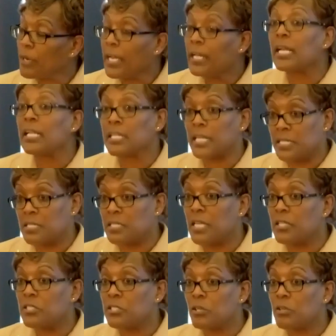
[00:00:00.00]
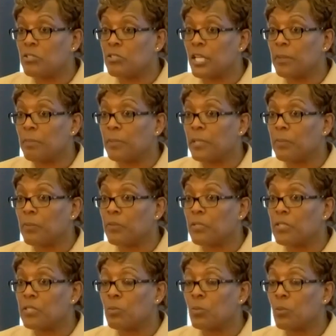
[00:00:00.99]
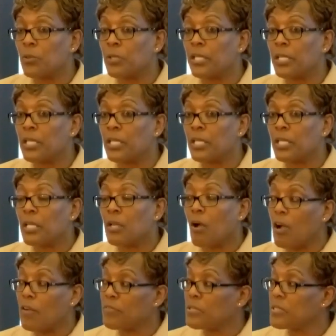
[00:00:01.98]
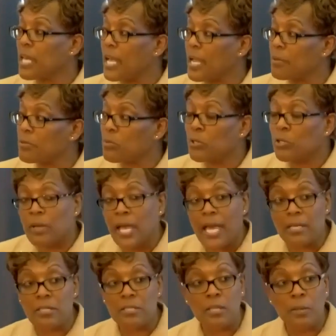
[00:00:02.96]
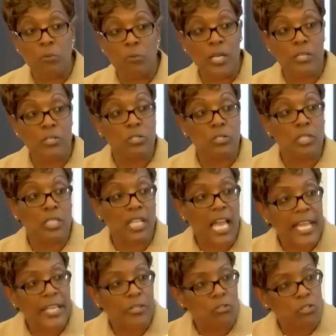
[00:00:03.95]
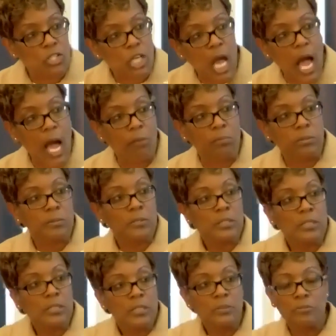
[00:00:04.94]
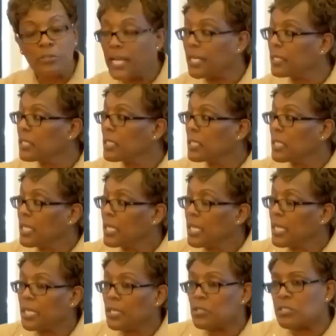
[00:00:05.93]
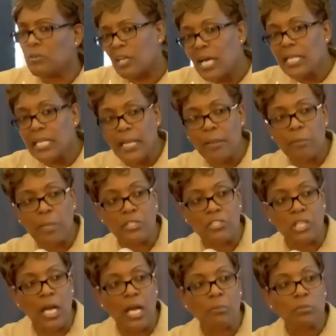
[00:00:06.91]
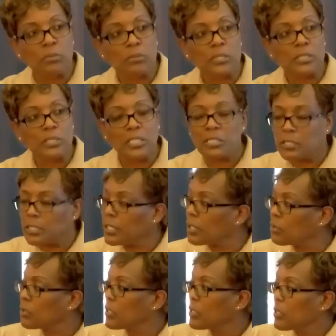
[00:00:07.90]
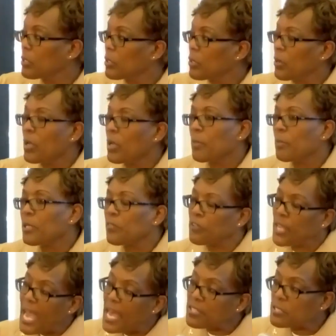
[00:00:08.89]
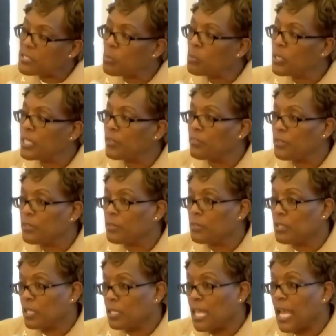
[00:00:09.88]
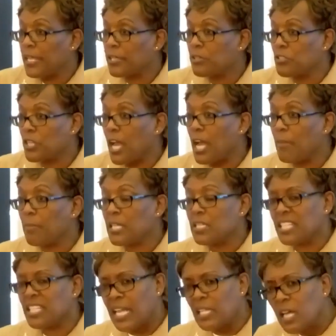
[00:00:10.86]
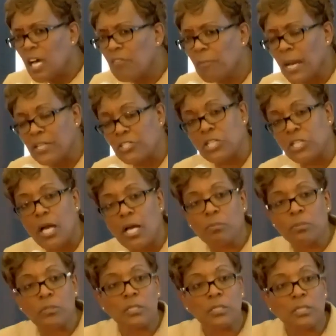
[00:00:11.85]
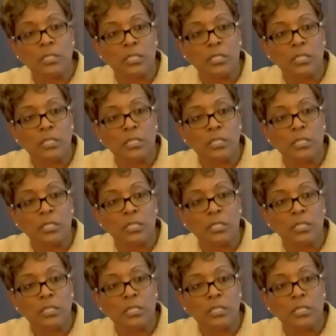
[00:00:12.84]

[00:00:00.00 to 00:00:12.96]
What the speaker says: All right. Now, like I said to those young people this morning, oftentimes when you ask someone, do you like your job? Right. And they'll say, well, I like my job, you know. But if you ask someone if you like your job and they say, I love my job.